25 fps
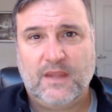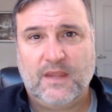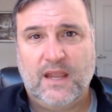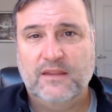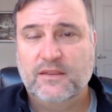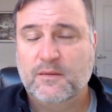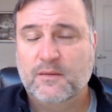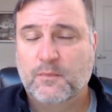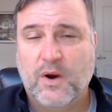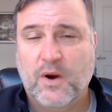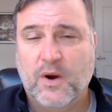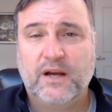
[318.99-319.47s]

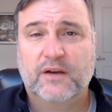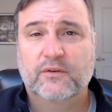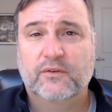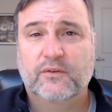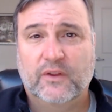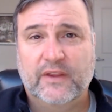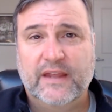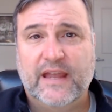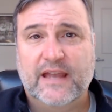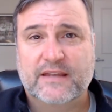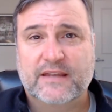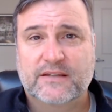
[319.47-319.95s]
The market
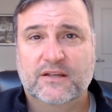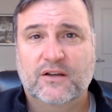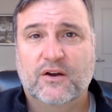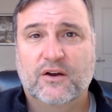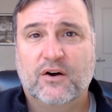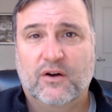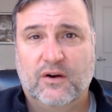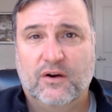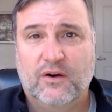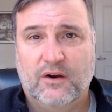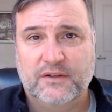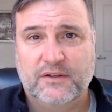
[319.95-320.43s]
really hasn't
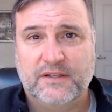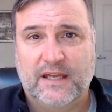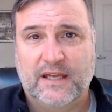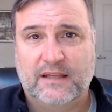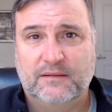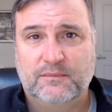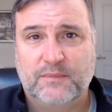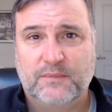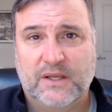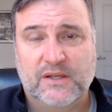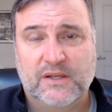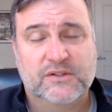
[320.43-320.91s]
caught on yet
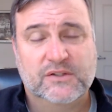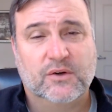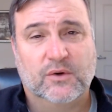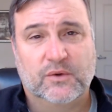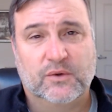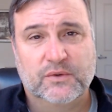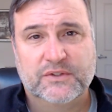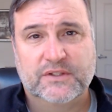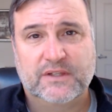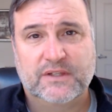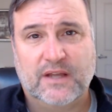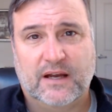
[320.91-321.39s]
because
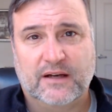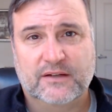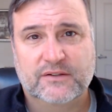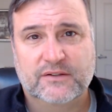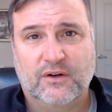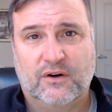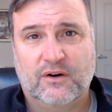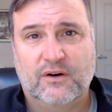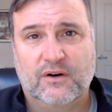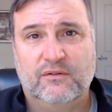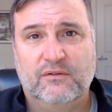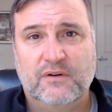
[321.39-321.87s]
gold stocks
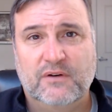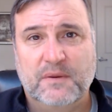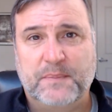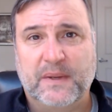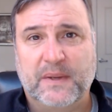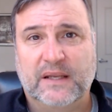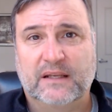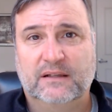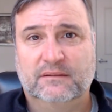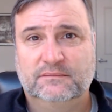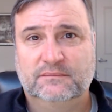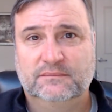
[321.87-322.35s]
aren't
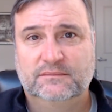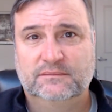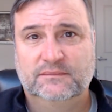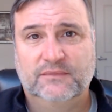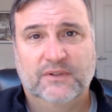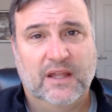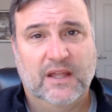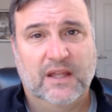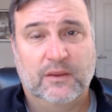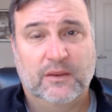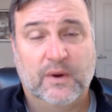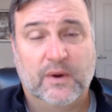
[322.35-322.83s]
ripping
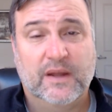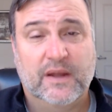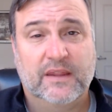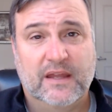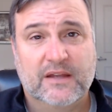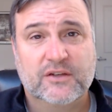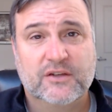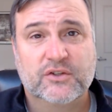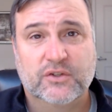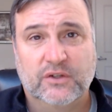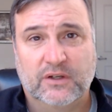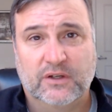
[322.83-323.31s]
the way they
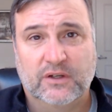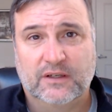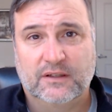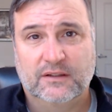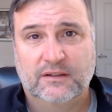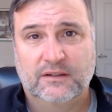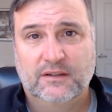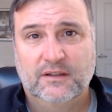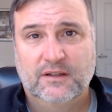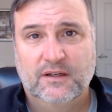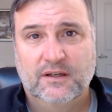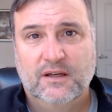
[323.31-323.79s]
should,
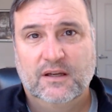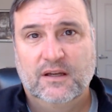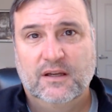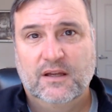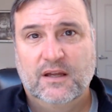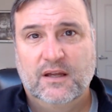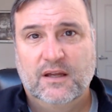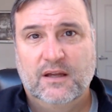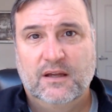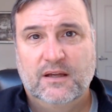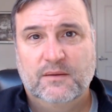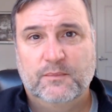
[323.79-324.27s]

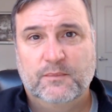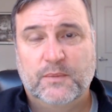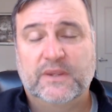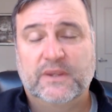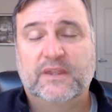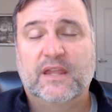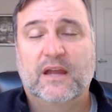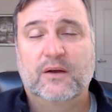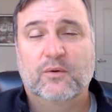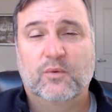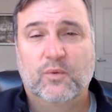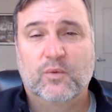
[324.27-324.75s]
but
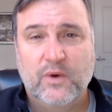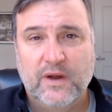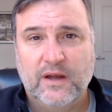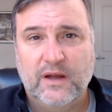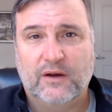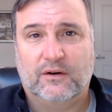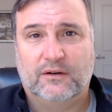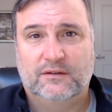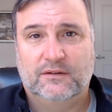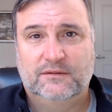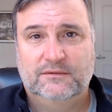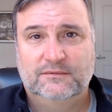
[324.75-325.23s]
they
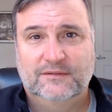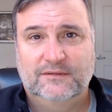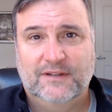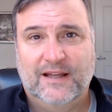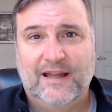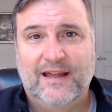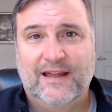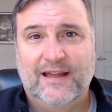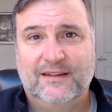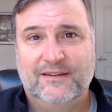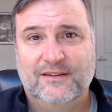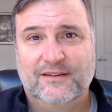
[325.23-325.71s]
will.
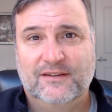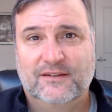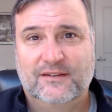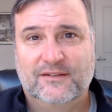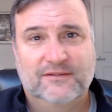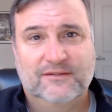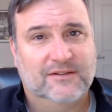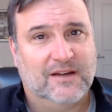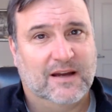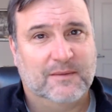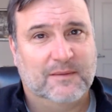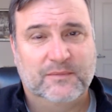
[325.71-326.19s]
And
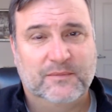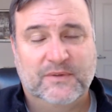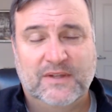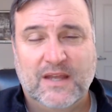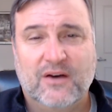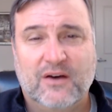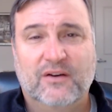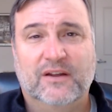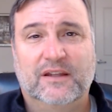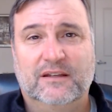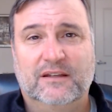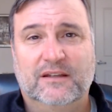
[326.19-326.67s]
so I'm
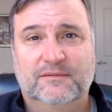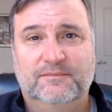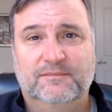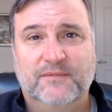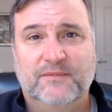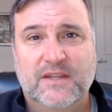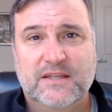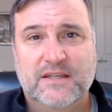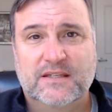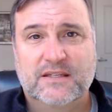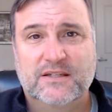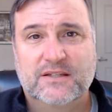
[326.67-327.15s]
telling you,
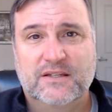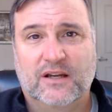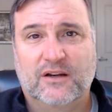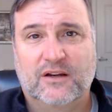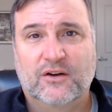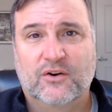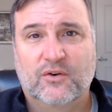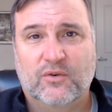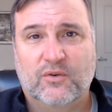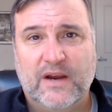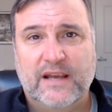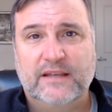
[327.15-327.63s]
this is a
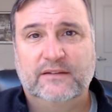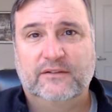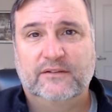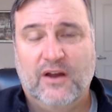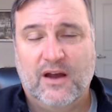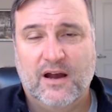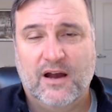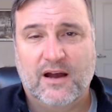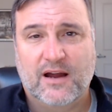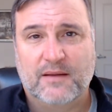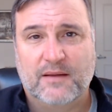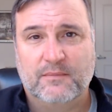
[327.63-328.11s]
great
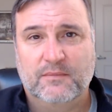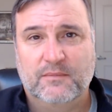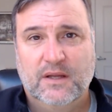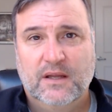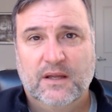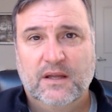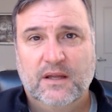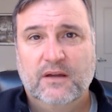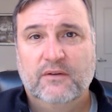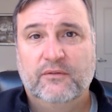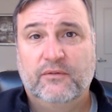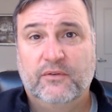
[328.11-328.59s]
time
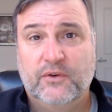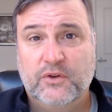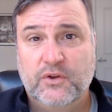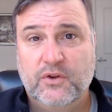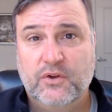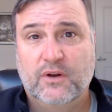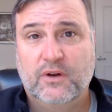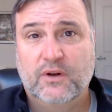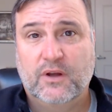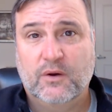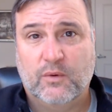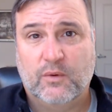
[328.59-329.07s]
for you
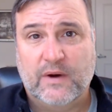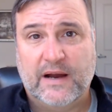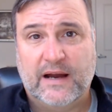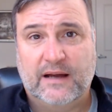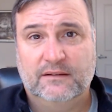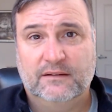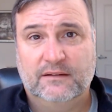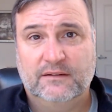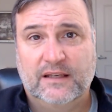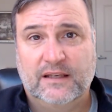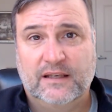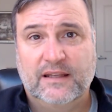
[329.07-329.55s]
to go
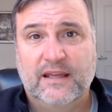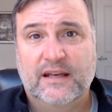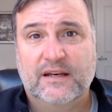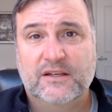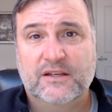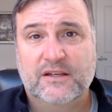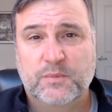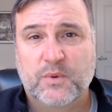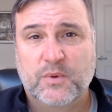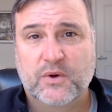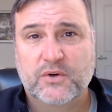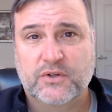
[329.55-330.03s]
out and get
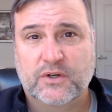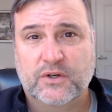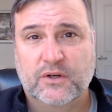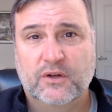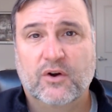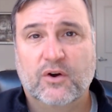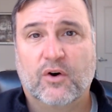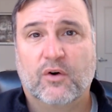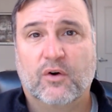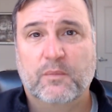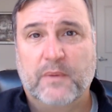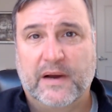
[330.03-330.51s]
exposure to
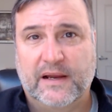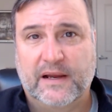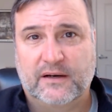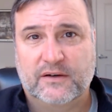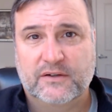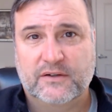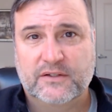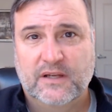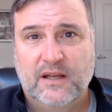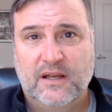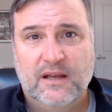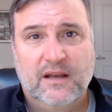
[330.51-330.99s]
gold
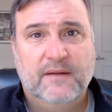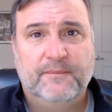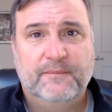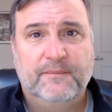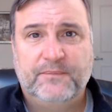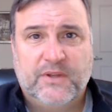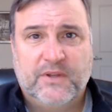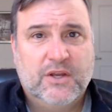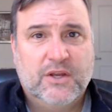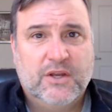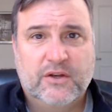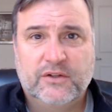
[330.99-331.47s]
miners.
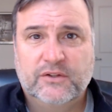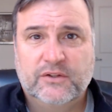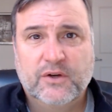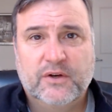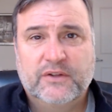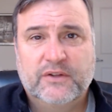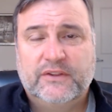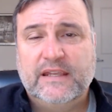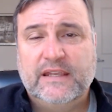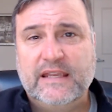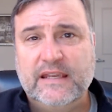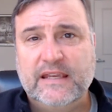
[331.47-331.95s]
You can do it
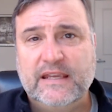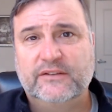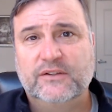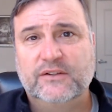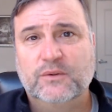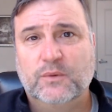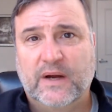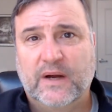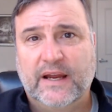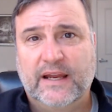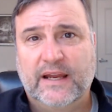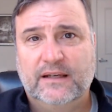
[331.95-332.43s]
the easy
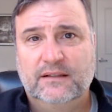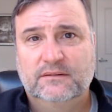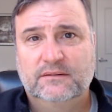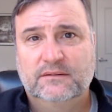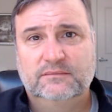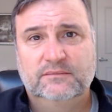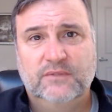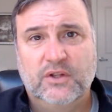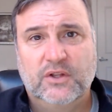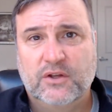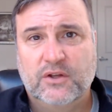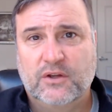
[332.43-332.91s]
way.
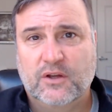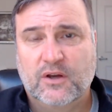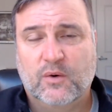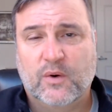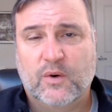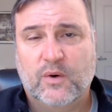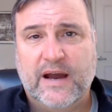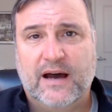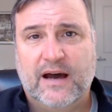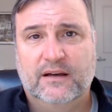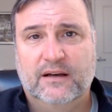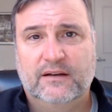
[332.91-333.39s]
You can go
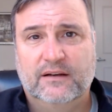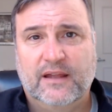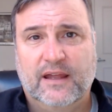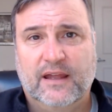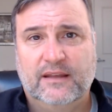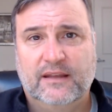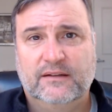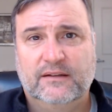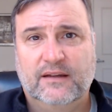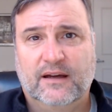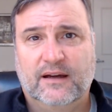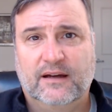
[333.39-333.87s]
out
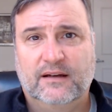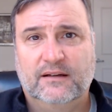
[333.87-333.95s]
and uh,